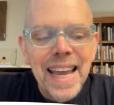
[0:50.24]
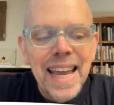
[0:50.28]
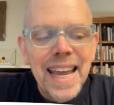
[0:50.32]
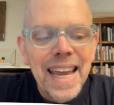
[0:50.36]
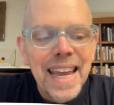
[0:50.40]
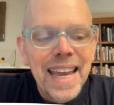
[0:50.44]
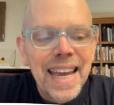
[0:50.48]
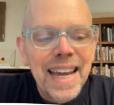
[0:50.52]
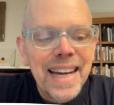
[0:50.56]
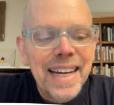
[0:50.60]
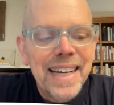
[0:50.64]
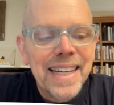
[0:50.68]

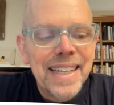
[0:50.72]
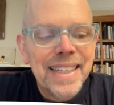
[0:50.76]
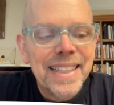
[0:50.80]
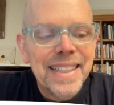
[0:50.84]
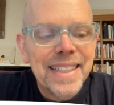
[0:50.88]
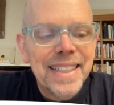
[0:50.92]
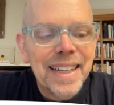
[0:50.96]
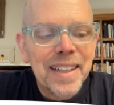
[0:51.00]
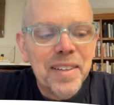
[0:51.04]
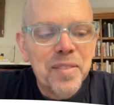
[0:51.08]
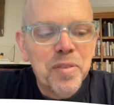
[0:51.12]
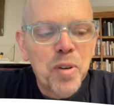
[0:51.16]

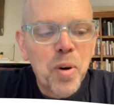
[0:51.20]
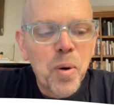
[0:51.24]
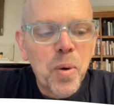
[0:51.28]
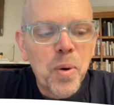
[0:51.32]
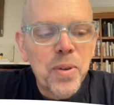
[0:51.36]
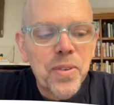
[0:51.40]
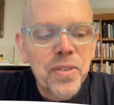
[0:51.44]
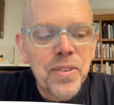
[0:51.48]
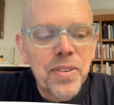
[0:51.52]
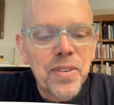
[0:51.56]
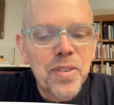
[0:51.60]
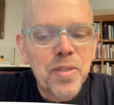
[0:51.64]
And of
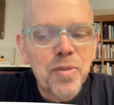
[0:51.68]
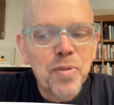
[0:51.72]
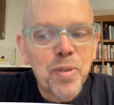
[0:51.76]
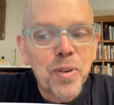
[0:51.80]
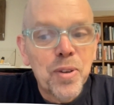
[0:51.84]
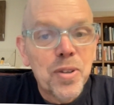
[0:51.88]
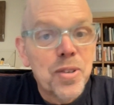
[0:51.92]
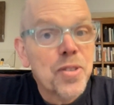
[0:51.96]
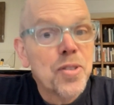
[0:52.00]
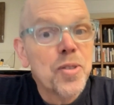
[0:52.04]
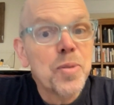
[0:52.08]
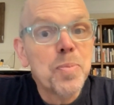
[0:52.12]
course, it's
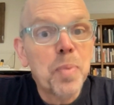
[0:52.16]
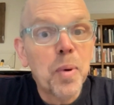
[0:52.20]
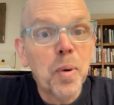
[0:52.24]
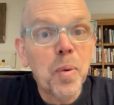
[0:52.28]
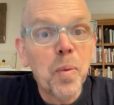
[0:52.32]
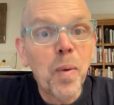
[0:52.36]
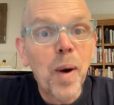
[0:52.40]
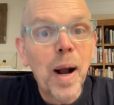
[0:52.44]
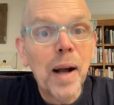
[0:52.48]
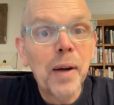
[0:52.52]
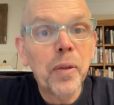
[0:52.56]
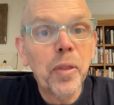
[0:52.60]
for super
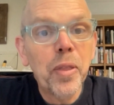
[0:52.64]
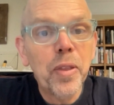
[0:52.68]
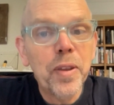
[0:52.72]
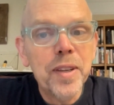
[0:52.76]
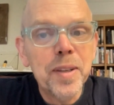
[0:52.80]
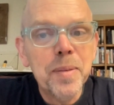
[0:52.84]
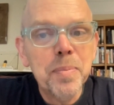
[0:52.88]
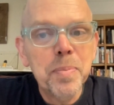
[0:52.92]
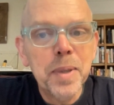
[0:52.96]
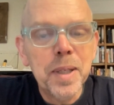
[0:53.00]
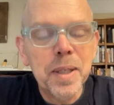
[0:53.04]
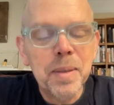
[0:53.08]

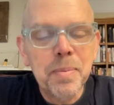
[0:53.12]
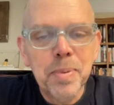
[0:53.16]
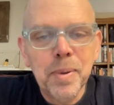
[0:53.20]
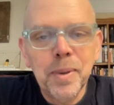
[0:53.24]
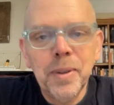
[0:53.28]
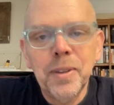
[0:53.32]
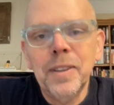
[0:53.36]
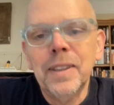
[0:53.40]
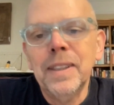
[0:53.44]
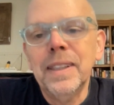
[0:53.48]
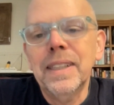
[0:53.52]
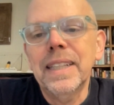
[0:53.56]
wealthy
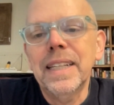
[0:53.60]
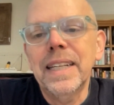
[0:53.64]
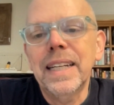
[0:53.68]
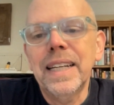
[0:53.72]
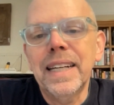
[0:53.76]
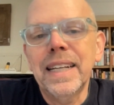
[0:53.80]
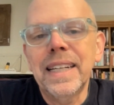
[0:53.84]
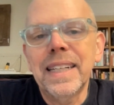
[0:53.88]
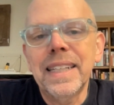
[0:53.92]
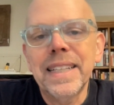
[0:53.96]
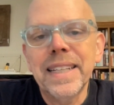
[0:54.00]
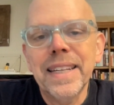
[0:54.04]
people.
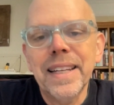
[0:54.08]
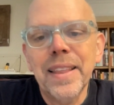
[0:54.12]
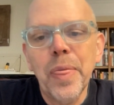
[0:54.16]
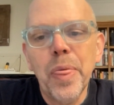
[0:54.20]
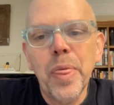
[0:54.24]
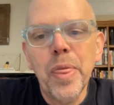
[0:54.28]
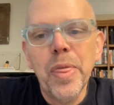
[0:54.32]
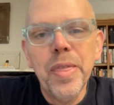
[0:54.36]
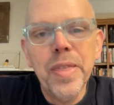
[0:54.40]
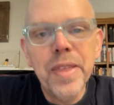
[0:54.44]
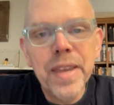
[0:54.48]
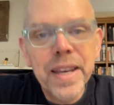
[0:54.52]
And
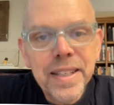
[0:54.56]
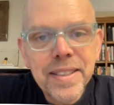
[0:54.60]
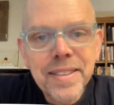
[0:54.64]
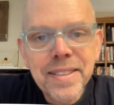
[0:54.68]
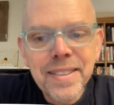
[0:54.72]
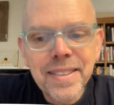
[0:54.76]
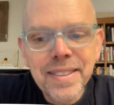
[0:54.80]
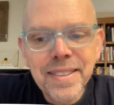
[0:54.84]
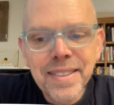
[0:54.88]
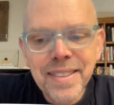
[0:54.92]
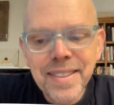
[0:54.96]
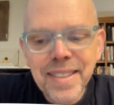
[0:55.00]

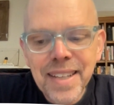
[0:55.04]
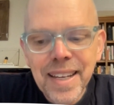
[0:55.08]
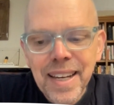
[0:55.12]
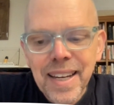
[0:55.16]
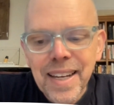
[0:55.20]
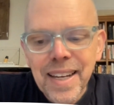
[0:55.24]
this